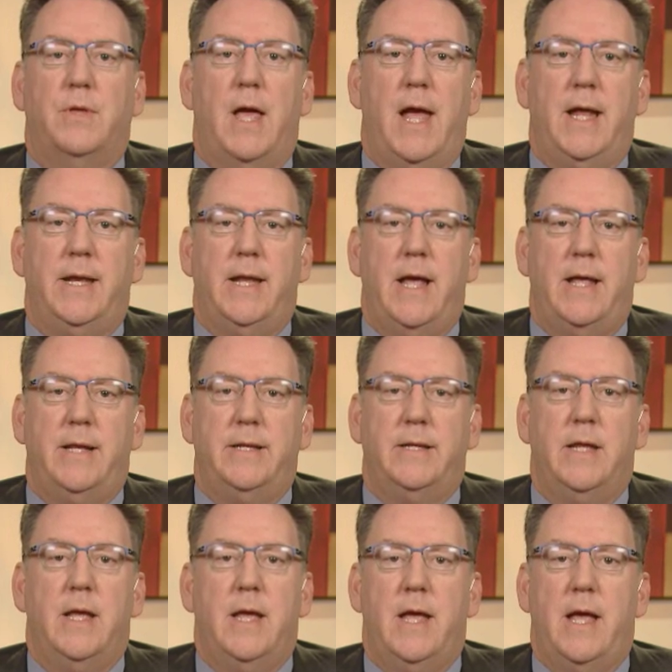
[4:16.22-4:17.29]

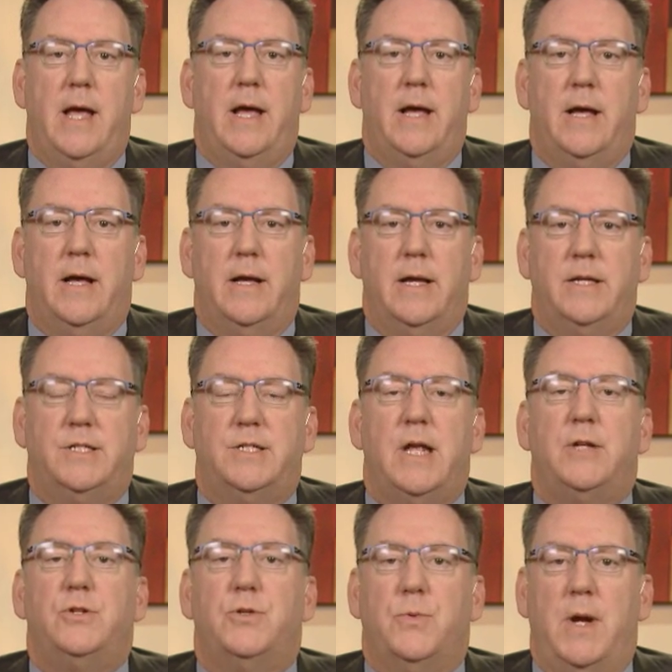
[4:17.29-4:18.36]
and
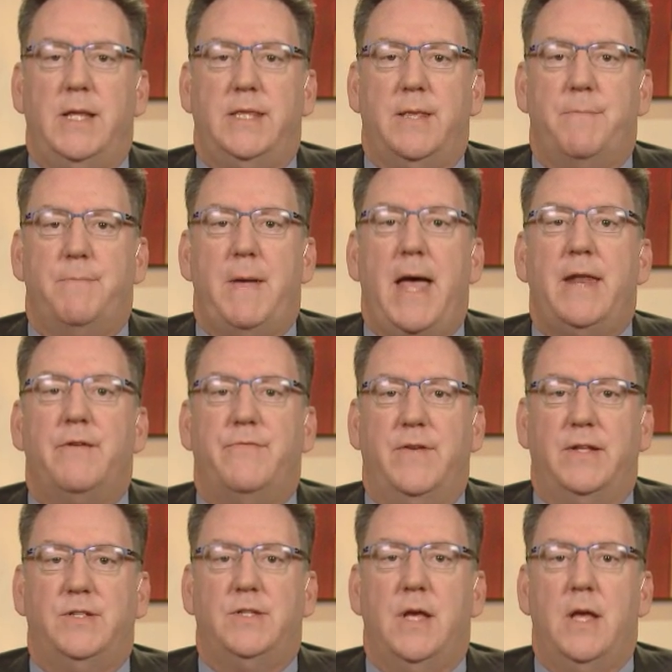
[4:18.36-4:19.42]
accentuate the
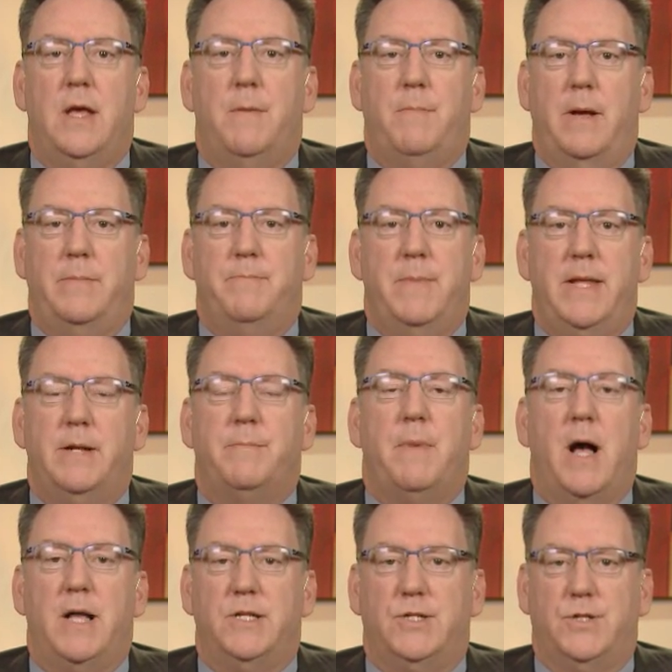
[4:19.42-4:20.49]
benefits but
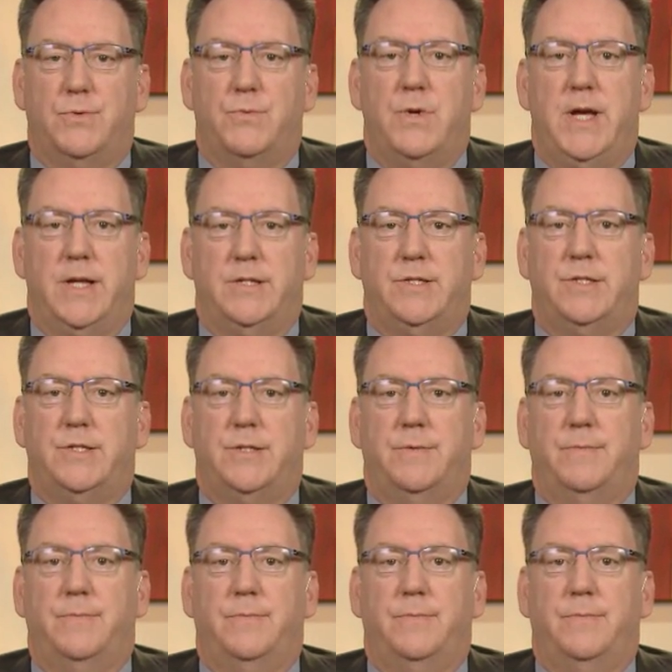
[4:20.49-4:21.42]
minimize the risks.